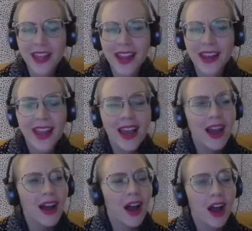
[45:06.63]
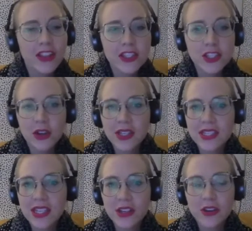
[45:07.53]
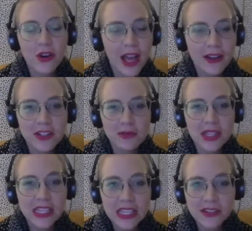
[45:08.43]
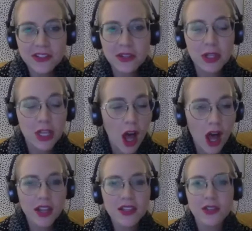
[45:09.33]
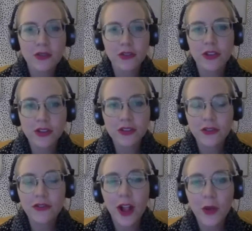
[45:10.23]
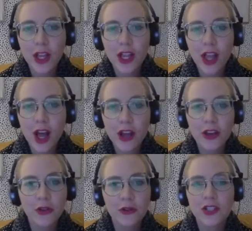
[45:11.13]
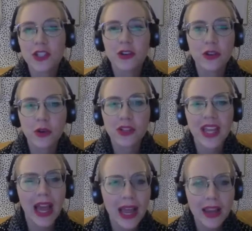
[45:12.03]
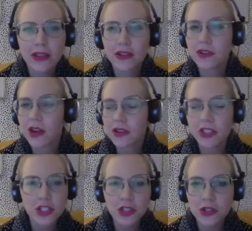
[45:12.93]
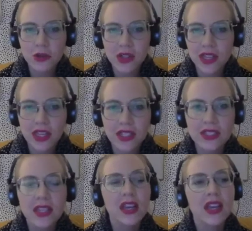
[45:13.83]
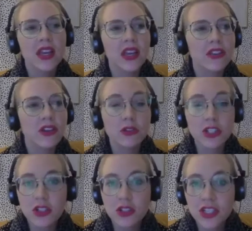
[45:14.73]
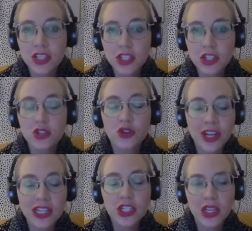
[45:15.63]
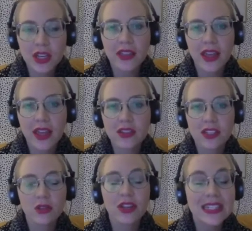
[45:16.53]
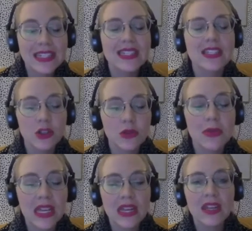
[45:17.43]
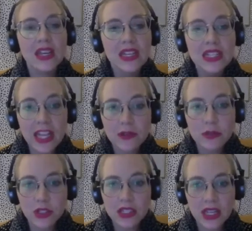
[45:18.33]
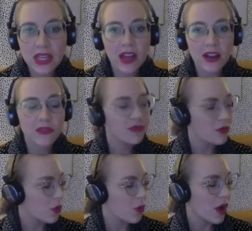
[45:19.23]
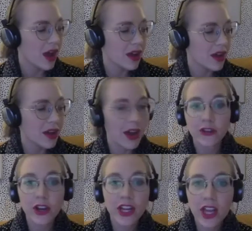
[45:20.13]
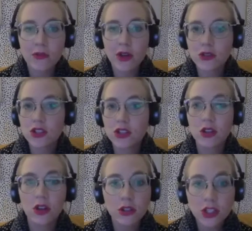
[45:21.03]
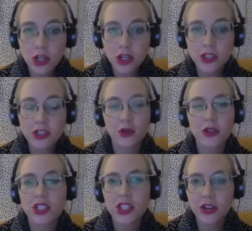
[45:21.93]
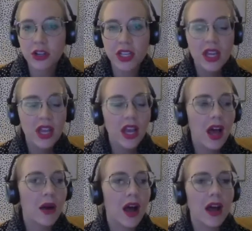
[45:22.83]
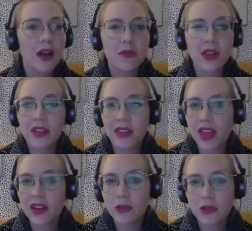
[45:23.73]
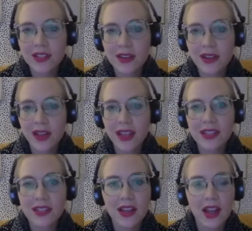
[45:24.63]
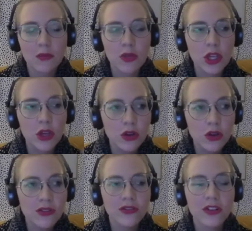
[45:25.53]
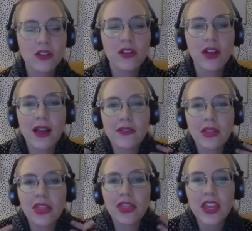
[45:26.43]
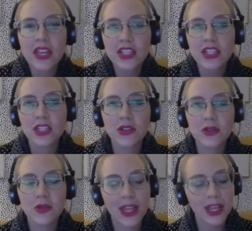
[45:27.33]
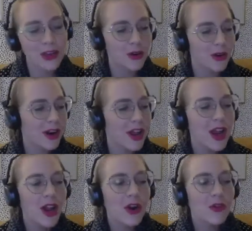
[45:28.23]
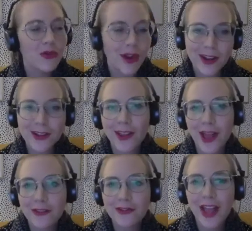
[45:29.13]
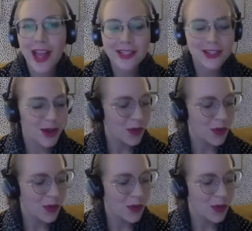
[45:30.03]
And on this show, I say you don't have to believe to belong. So for those of you following along who just heard the word tithe and you're not really sure what that is, in the Christian tradition, that tends to mean 10% of your income goes to your local church or to charity. But that, of course, is a beautiful thing to do in your regular life as